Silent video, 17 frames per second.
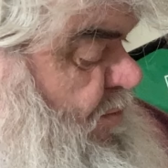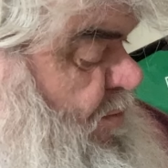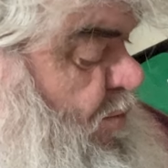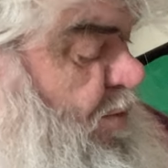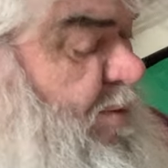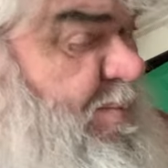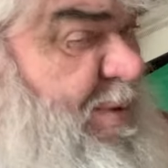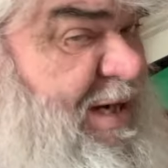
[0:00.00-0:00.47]

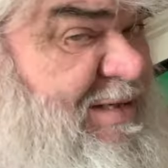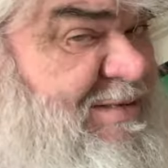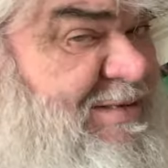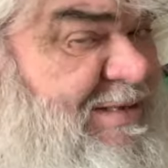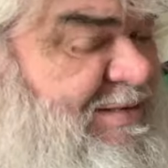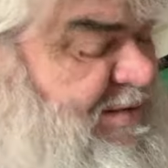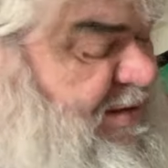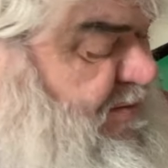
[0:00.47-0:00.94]
or PET
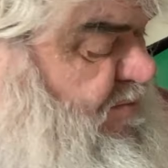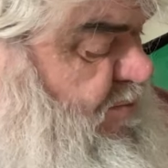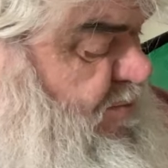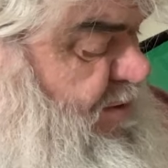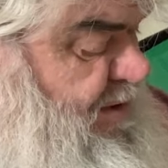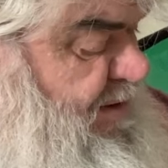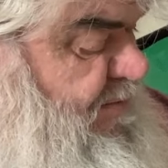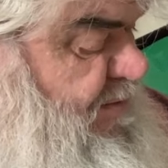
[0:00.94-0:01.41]

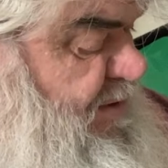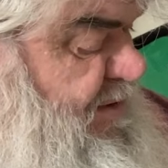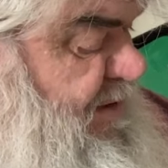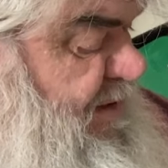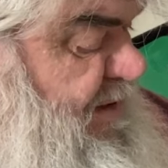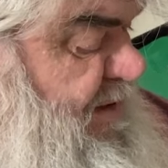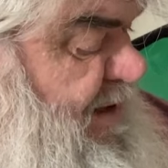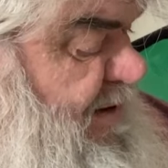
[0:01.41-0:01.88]
64. I haven't
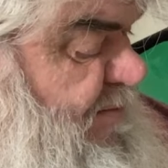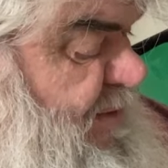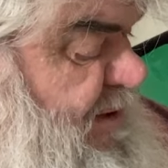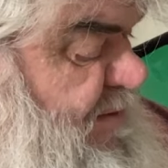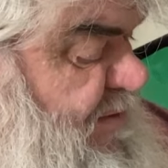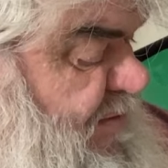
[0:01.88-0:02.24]
seen that made